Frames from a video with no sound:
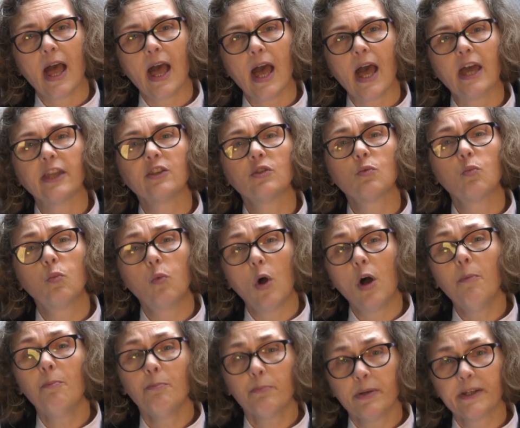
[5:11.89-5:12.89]
and
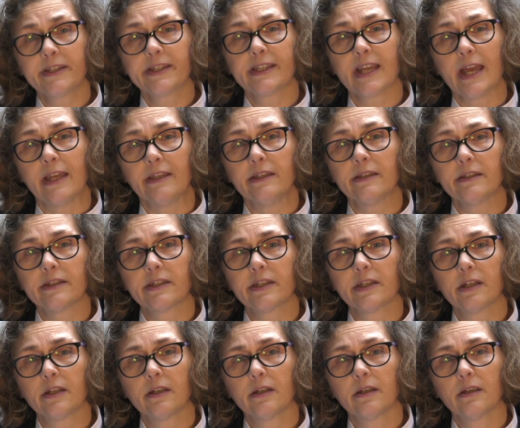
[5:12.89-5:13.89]
1%
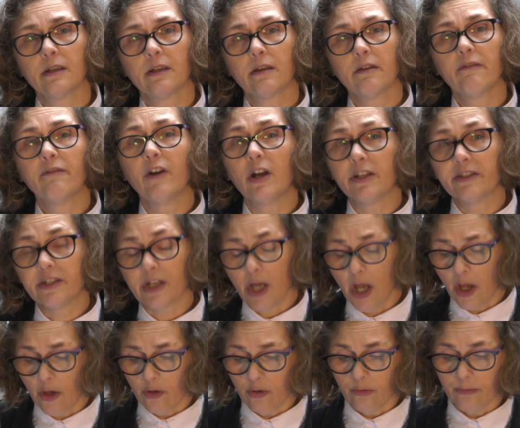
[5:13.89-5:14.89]
find a
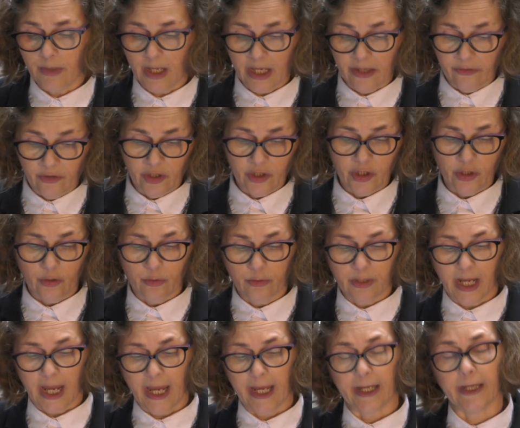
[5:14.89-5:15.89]
home in the
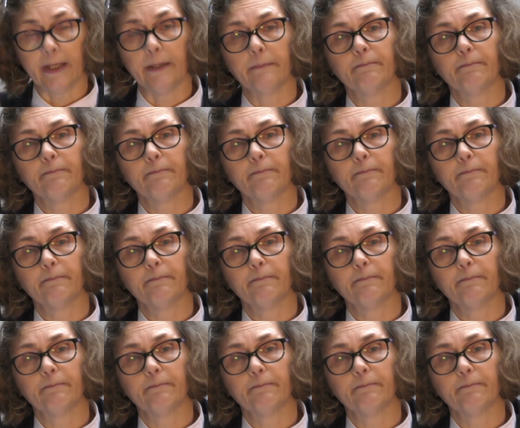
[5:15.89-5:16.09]
UK.